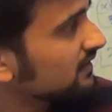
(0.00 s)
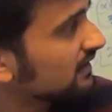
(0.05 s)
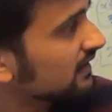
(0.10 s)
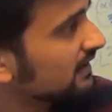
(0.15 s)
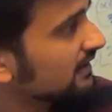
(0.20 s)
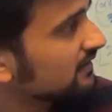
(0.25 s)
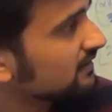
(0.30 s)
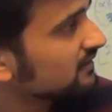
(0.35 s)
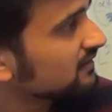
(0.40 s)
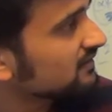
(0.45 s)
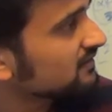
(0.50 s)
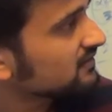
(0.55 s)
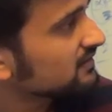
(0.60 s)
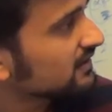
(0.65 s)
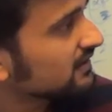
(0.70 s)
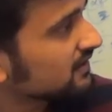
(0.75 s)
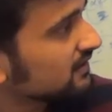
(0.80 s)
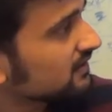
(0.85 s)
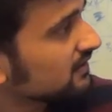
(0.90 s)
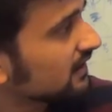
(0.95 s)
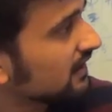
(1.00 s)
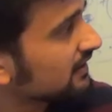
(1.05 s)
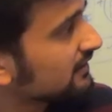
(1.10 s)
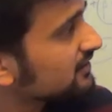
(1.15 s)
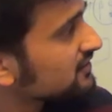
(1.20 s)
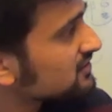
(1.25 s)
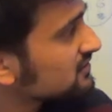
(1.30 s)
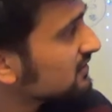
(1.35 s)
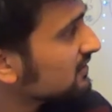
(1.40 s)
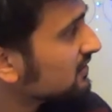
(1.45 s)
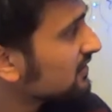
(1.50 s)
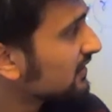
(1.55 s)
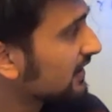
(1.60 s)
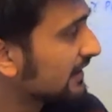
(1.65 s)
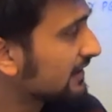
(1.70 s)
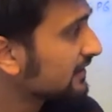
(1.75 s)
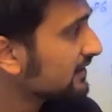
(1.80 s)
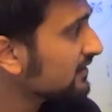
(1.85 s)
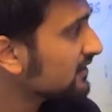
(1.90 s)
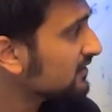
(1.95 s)
And there are additional
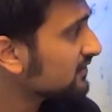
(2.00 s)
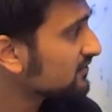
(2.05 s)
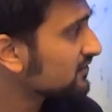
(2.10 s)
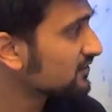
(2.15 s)
criteria.